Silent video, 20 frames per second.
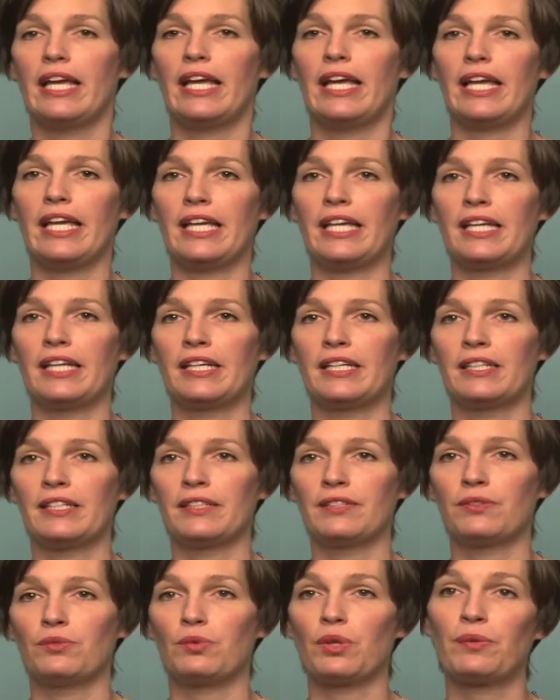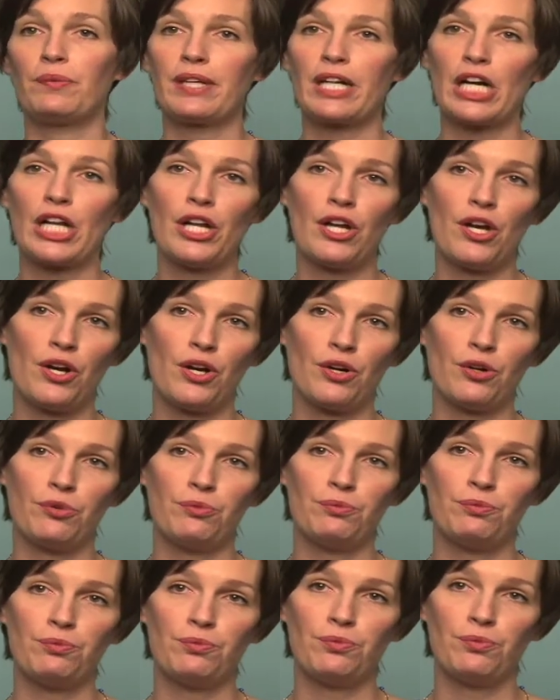And when we got
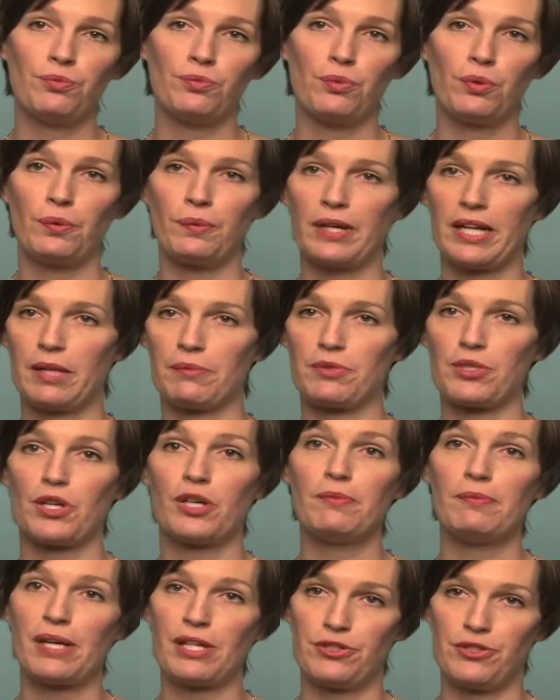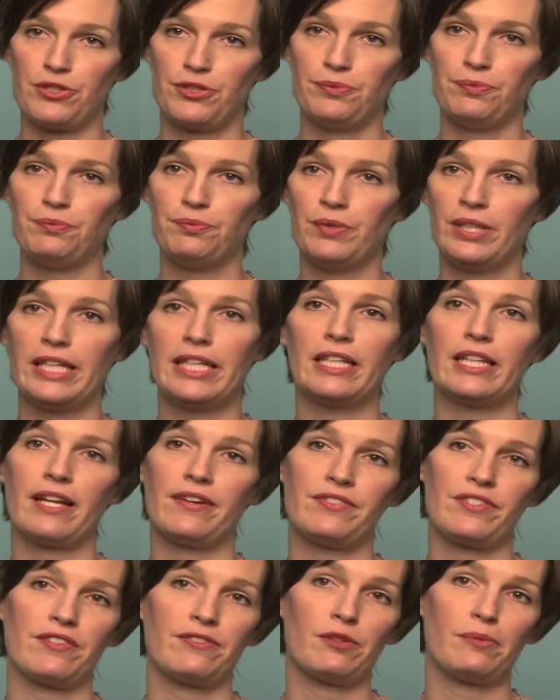home, we went up to our bedroom. He
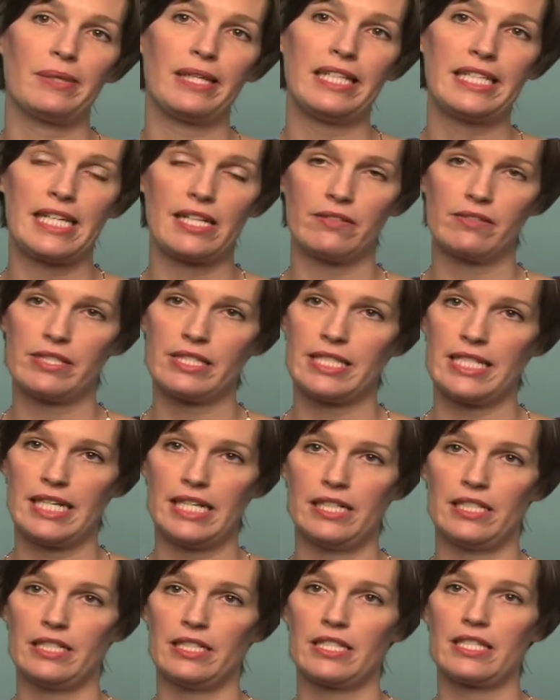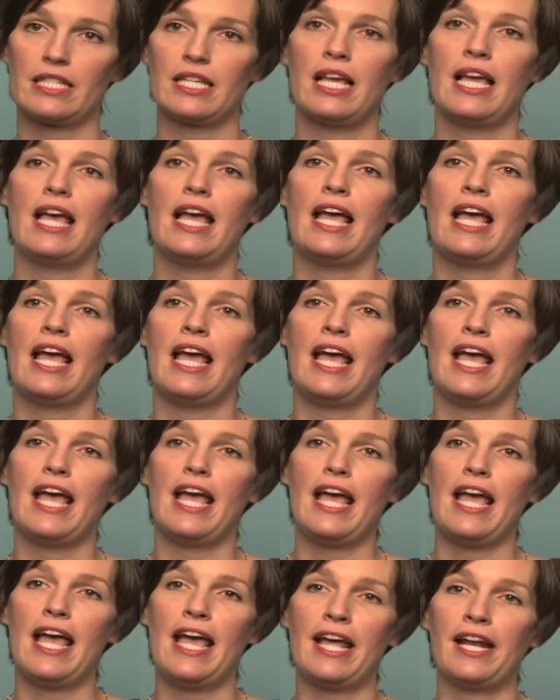left everybody downstairs,
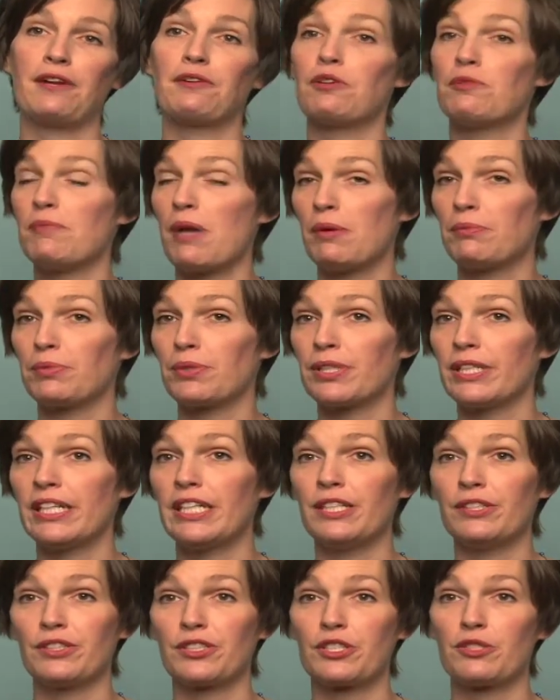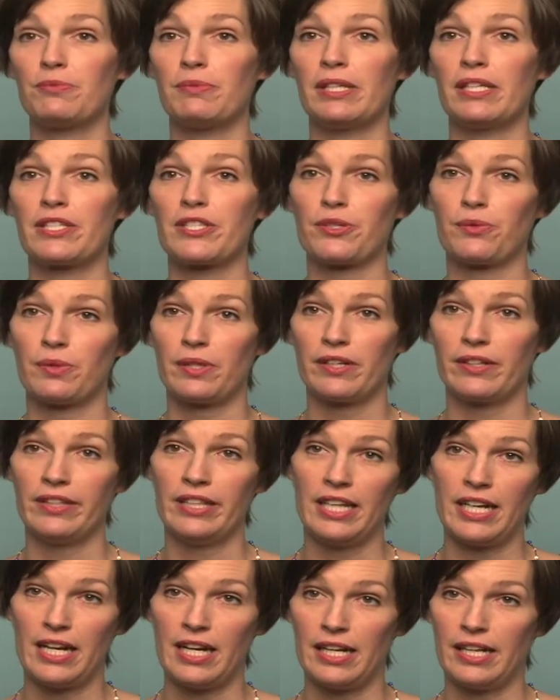and I remember he looked me square in the
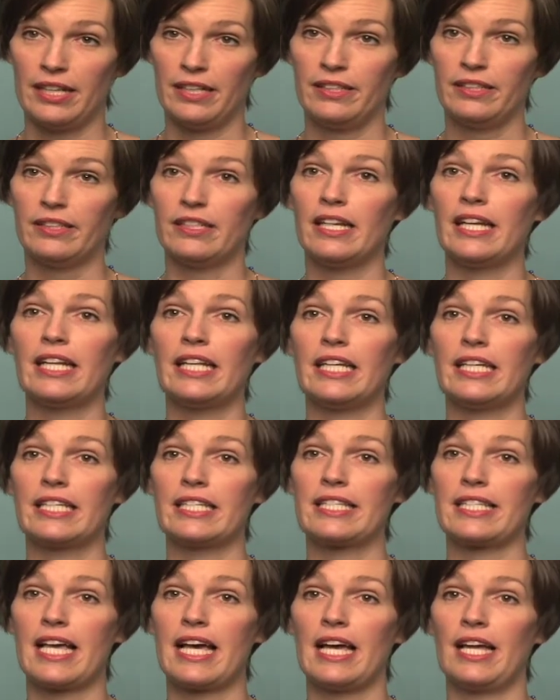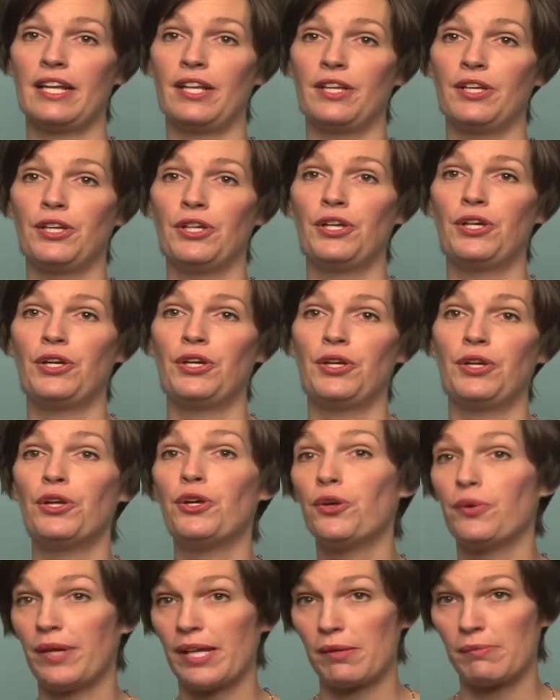eye and he said,
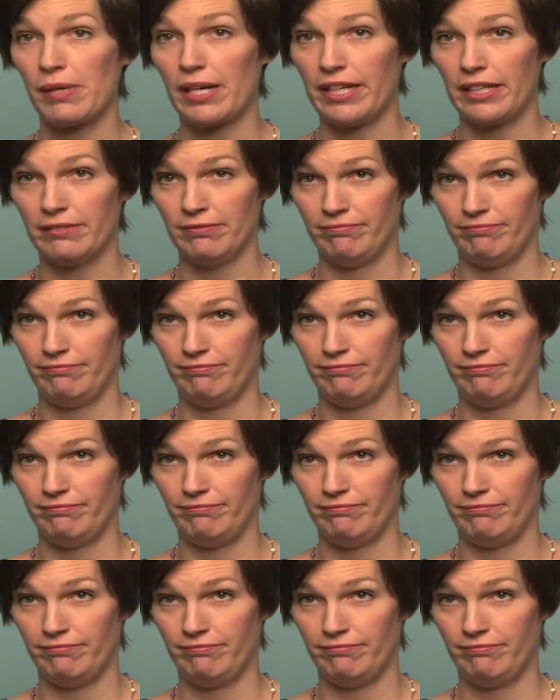"Who am I?"